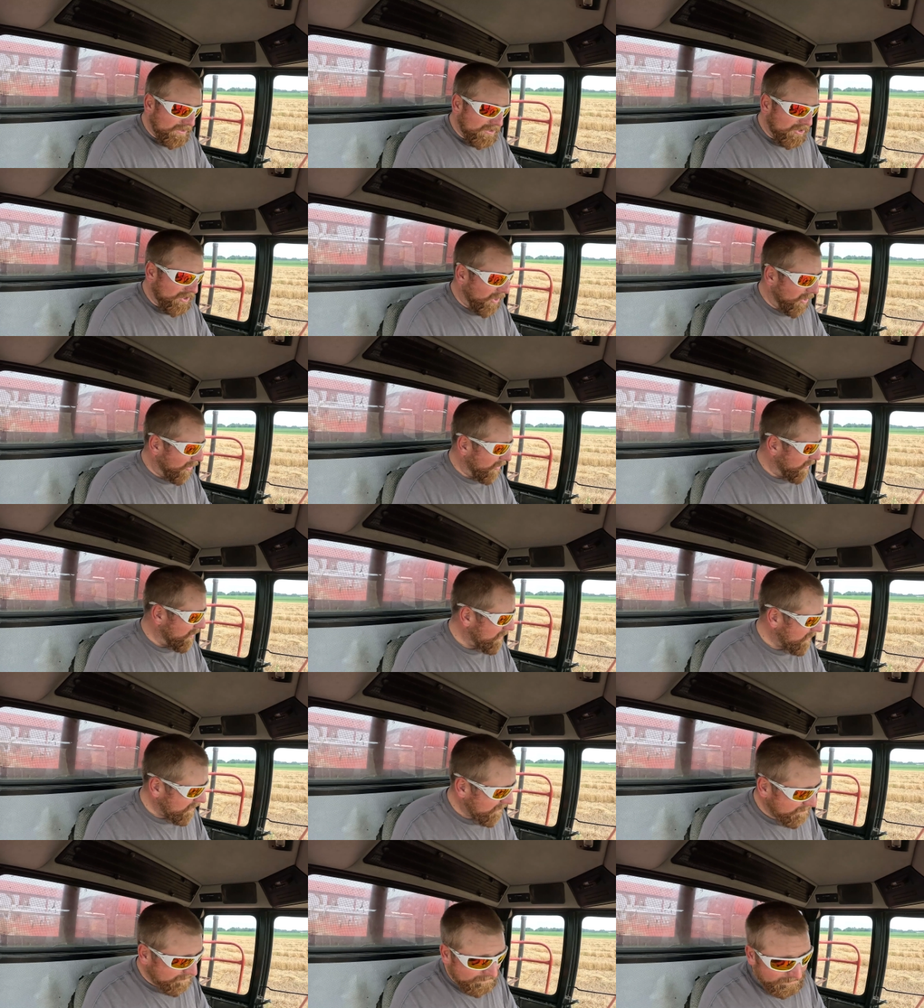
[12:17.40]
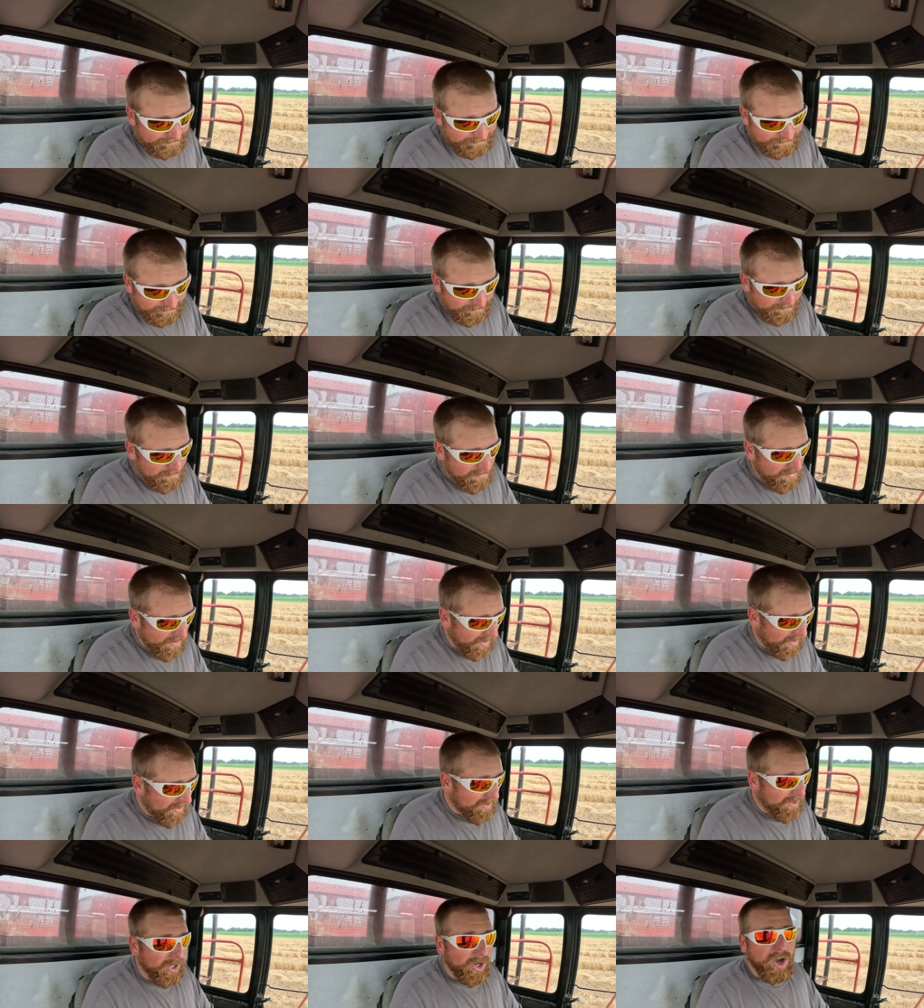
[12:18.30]
So
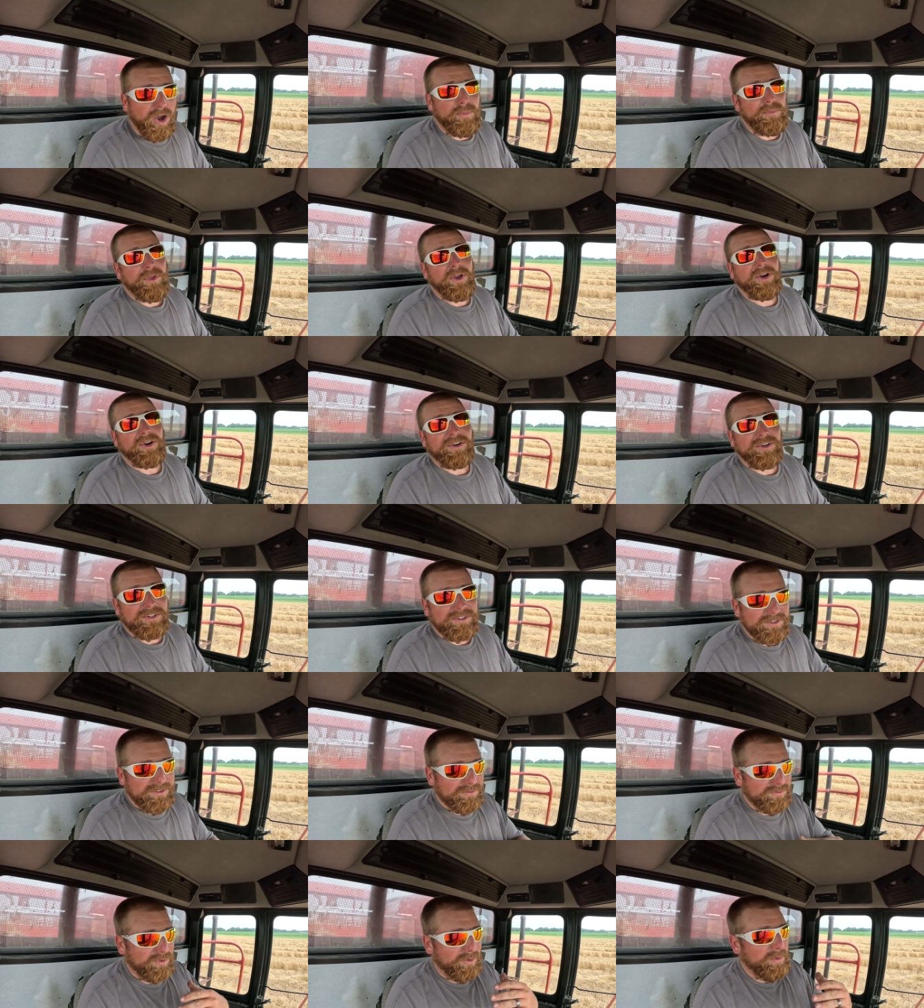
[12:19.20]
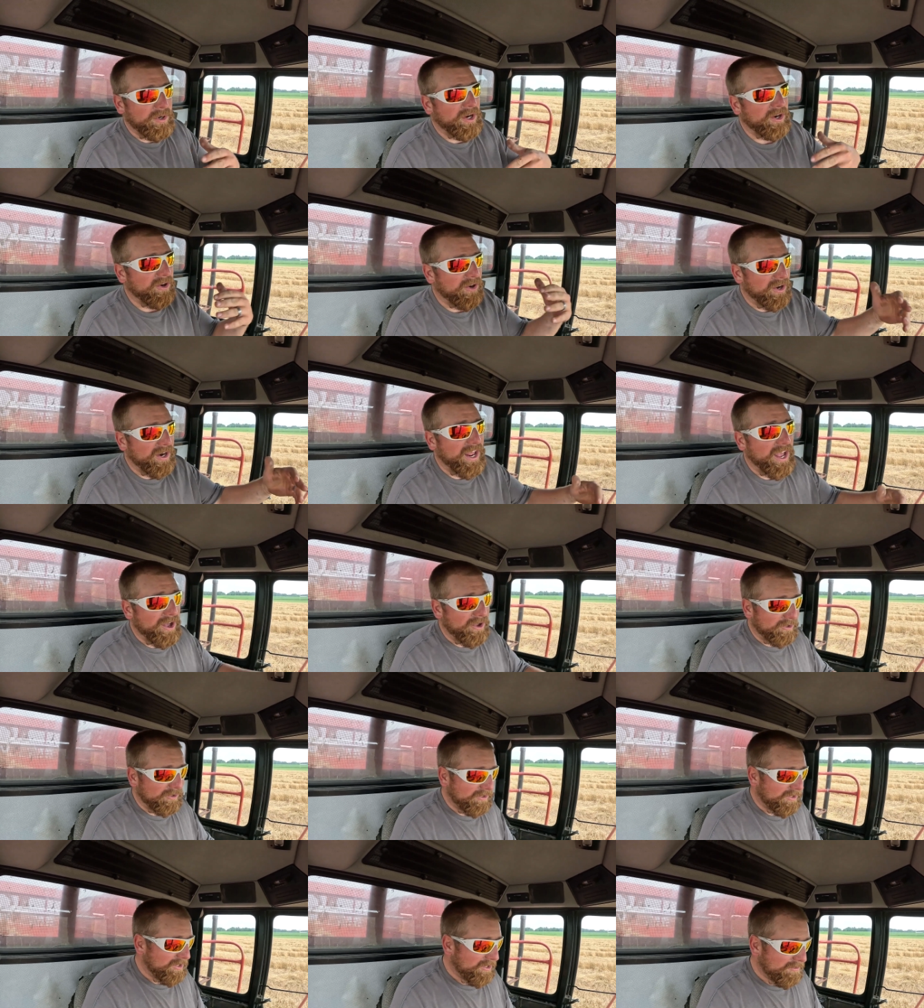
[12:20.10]
I hope they're, from here on
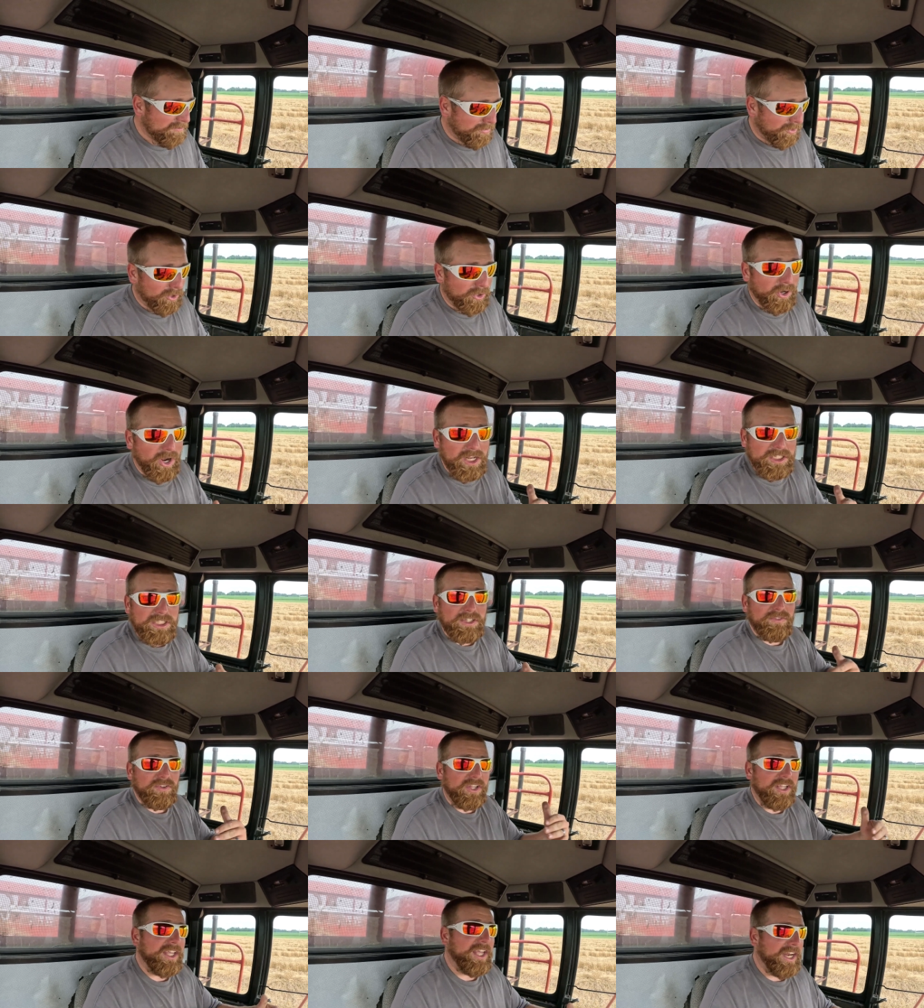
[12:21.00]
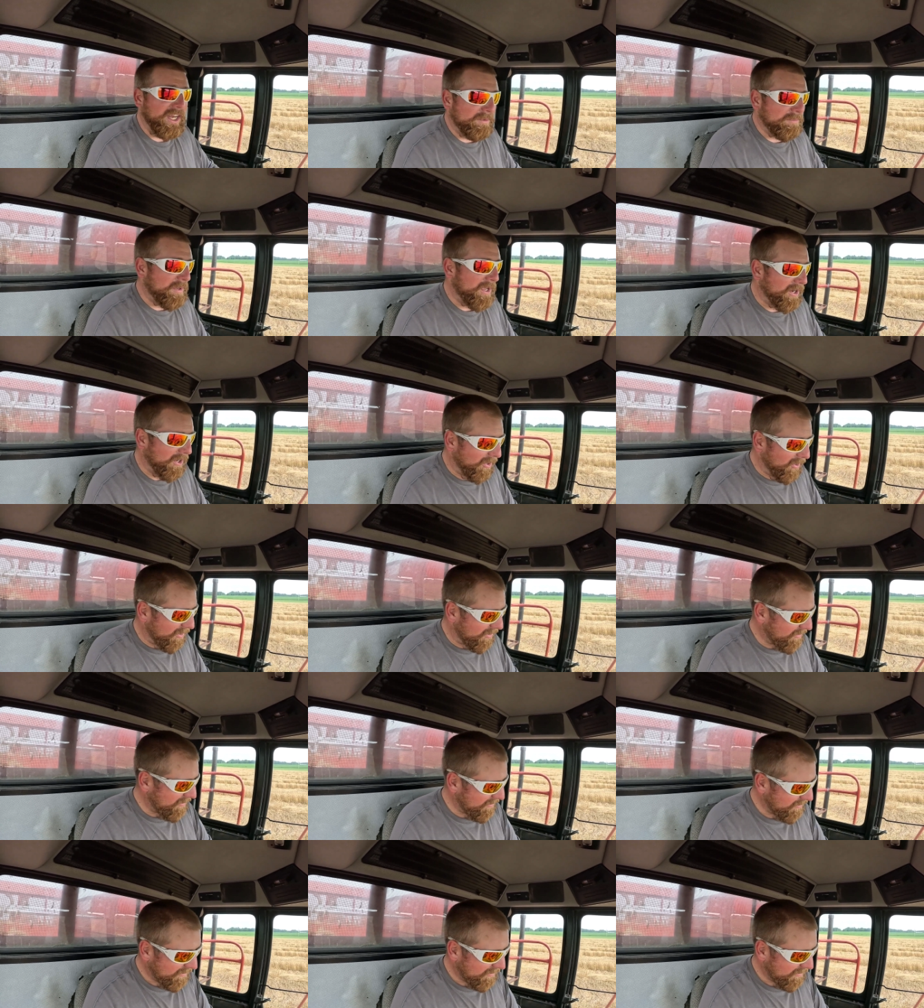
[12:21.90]
out, progressively getting better.